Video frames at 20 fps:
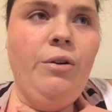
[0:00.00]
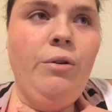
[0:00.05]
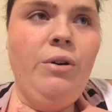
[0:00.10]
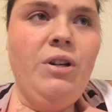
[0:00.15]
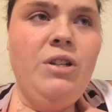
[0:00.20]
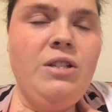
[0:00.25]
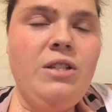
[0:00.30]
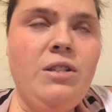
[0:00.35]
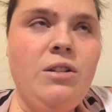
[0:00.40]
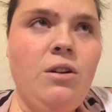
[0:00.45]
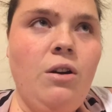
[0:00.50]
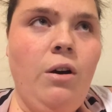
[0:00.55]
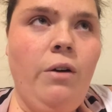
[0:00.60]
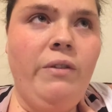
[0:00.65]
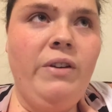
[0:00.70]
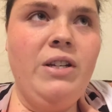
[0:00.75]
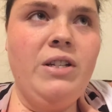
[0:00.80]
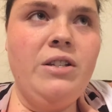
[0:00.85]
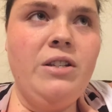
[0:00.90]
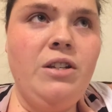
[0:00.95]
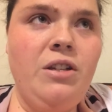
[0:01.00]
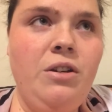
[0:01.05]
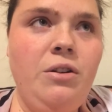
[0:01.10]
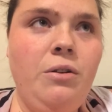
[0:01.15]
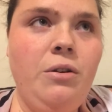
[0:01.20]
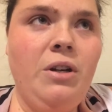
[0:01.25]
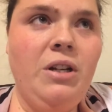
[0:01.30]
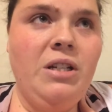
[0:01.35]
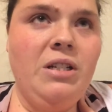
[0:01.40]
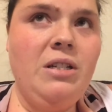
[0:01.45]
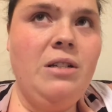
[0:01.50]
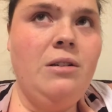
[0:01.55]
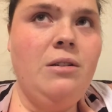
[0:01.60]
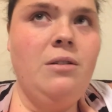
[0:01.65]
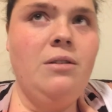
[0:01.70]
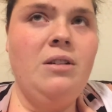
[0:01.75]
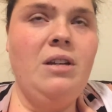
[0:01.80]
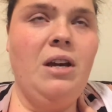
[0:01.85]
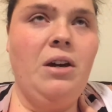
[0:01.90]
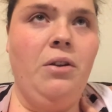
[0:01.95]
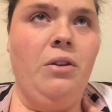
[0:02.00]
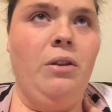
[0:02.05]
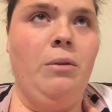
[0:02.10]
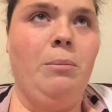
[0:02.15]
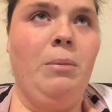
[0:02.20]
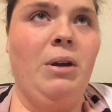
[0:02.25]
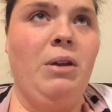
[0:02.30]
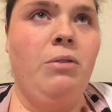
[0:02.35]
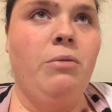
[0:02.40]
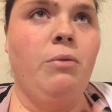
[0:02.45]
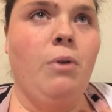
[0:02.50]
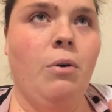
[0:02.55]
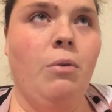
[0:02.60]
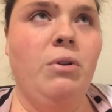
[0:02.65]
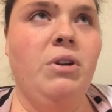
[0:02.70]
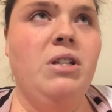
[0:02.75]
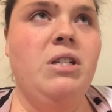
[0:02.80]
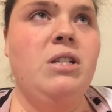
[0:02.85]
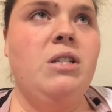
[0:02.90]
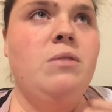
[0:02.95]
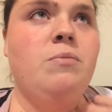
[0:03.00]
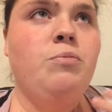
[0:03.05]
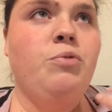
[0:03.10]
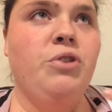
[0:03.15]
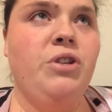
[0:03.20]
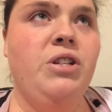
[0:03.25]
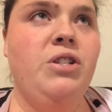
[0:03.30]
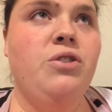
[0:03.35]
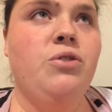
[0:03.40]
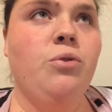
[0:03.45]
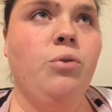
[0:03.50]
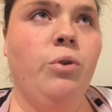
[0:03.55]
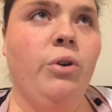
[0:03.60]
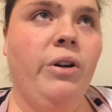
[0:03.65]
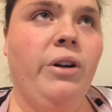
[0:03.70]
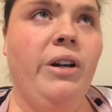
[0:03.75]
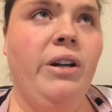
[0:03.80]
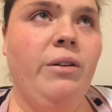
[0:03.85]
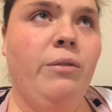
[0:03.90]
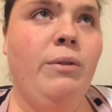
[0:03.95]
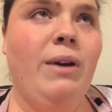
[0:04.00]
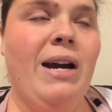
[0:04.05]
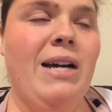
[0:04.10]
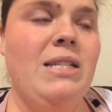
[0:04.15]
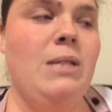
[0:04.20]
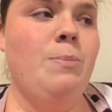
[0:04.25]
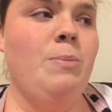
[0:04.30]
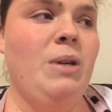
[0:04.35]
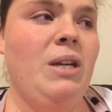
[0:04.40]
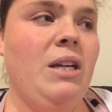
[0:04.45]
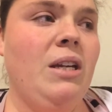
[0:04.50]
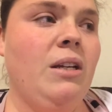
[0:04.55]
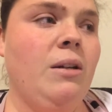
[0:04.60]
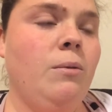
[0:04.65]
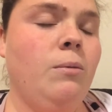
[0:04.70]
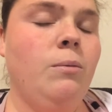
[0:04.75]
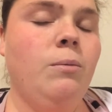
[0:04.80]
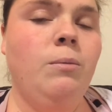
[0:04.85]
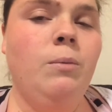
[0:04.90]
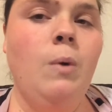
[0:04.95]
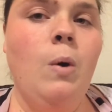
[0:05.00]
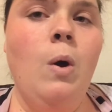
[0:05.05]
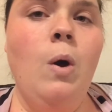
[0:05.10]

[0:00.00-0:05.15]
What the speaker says: out because obviously you can tell that my throat is pretty sore and raspy and